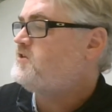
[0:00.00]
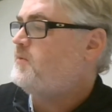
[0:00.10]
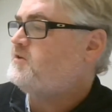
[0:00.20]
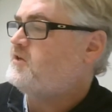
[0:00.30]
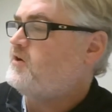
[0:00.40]

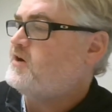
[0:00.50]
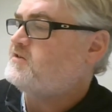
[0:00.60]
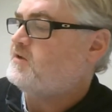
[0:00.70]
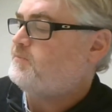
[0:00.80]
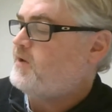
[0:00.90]
something that's
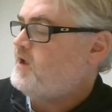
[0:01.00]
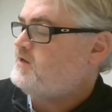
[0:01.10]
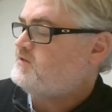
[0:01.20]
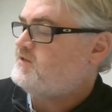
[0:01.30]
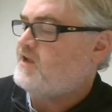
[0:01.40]
interesting.
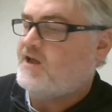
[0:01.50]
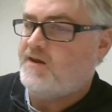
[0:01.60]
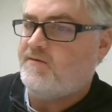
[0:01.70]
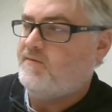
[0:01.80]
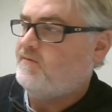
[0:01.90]
Page
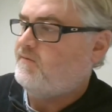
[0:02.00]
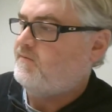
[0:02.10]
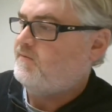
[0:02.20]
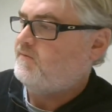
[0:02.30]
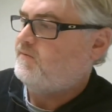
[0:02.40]
10,
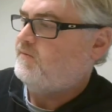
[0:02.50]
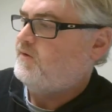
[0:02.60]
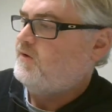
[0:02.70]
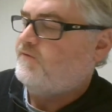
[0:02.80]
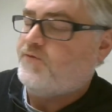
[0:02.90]

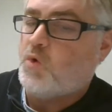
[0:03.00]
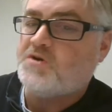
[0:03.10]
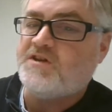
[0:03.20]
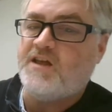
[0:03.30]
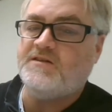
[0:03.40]

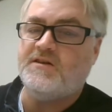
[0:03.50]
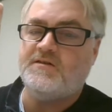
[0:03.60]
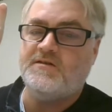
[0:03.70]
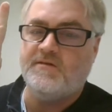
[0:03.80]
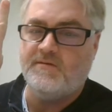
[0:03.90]
4
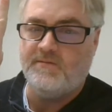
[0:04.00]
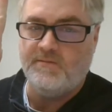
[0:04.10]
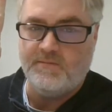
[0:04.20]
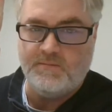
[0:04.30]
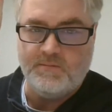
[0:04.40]
sentences.
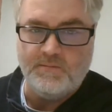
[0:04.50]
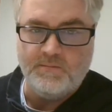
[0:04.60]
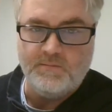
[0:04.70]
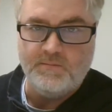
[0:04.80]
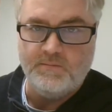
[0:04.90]

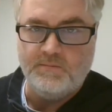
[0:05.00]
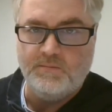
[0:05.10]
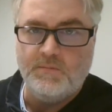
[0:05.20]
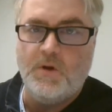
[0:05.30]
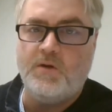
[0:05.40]

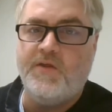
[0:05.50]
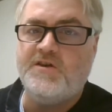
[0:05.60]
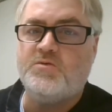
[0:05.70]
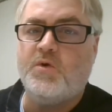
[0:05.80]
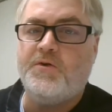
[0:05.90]
Okay,
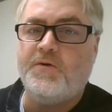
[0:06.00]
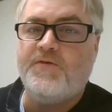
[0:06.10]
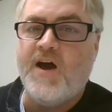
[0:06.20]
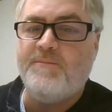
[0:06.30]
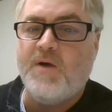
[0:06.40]
this is worth your
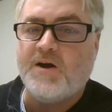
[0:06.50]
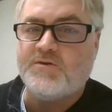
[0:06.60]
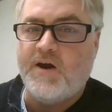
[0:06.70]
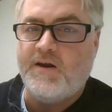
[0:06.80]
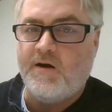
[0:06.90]

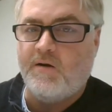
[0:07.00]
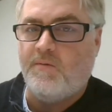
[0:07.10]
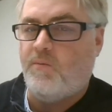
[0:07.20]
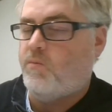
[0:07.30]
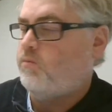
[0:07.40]
$5 right here.
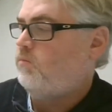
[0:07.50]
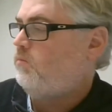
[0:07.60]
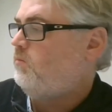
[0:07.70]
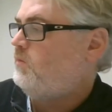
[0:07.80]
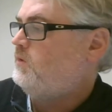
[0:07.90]

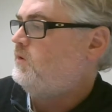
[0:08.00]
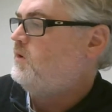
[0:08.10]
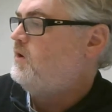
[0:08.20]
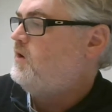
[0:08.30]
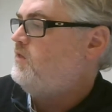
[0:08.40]

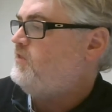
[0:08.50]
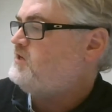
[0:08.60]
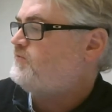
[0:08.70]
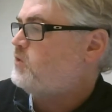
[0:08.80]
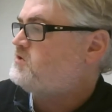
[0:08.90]

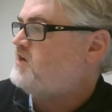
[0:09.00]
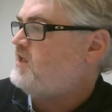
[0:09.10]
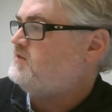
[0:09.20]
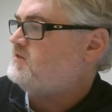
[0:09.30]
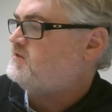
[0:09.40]
These 4
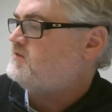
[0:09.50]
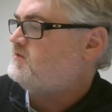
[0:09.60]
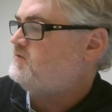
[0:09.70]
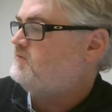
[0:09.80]
sentences